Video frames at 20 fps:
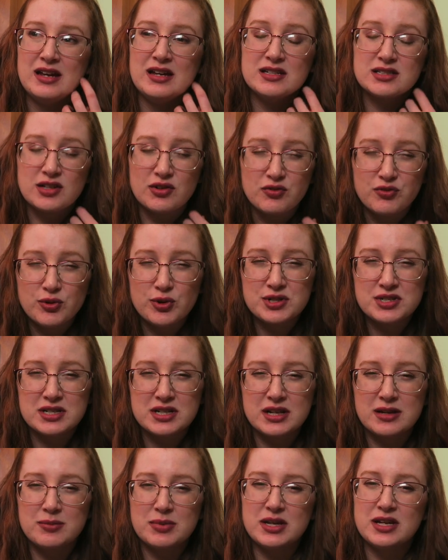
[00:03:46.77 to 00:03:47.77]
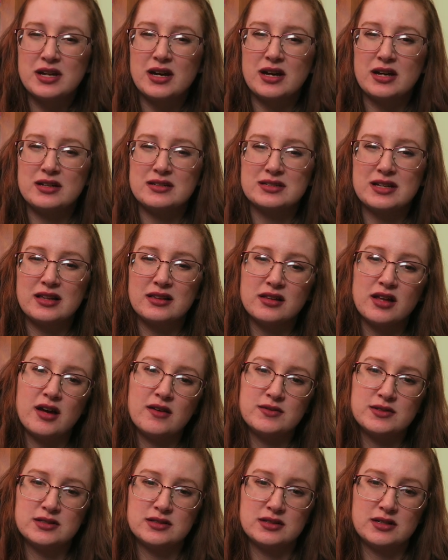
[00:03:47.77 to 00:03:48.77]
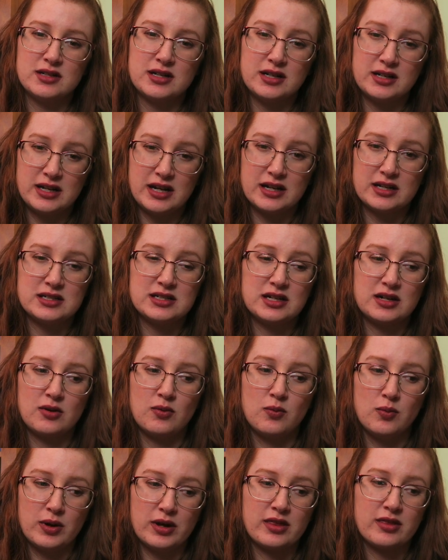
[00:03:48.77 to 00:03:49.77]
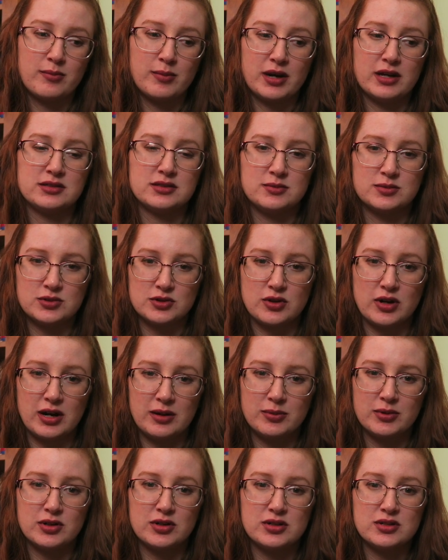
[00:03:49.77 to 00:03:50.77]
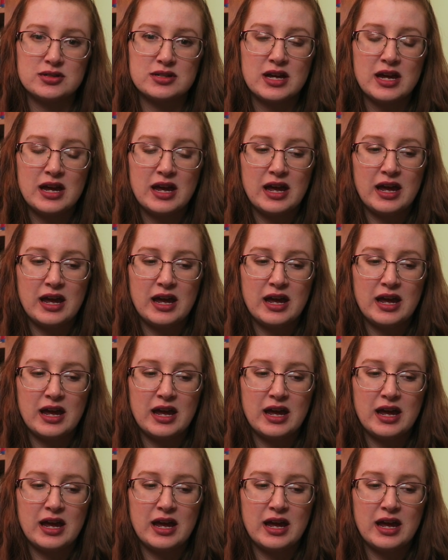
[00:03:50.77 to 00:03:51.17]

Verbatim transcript: is unfortunate because I love connecting with my subscribers